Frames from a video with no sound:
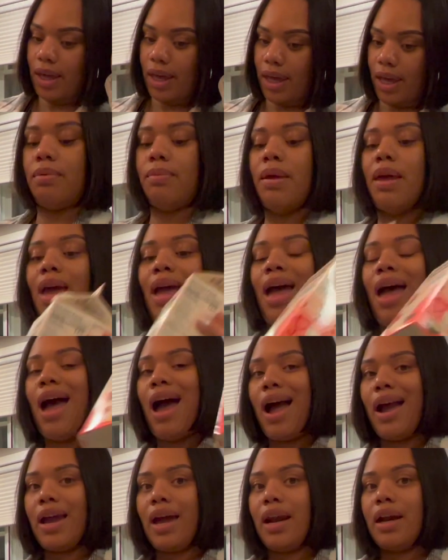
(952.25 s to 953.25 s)
And
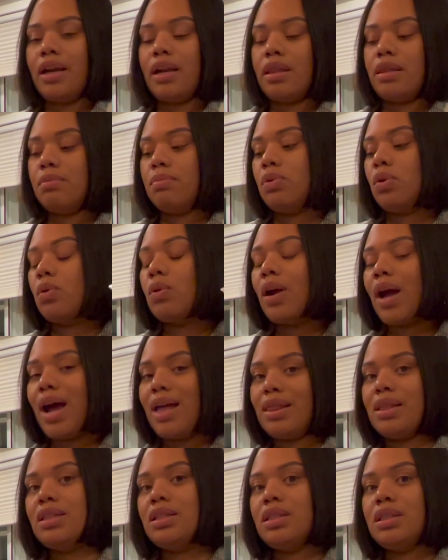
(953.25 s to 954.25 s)
I got another milk.
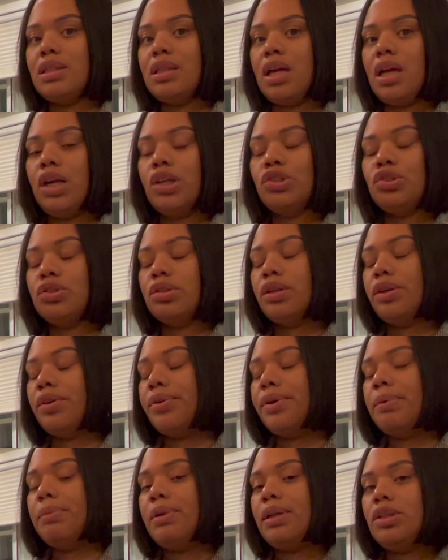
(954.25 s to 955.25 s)
This is the extra
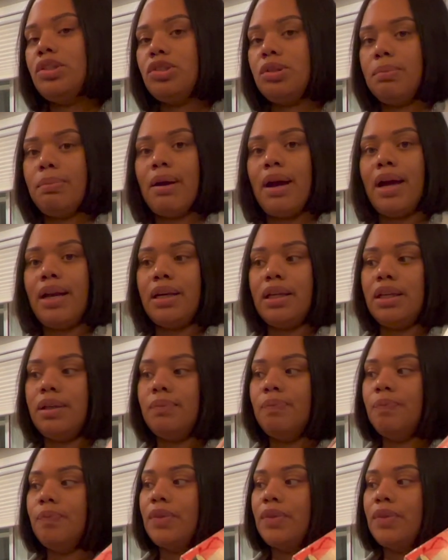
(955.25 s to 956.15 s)
creamy Chobani.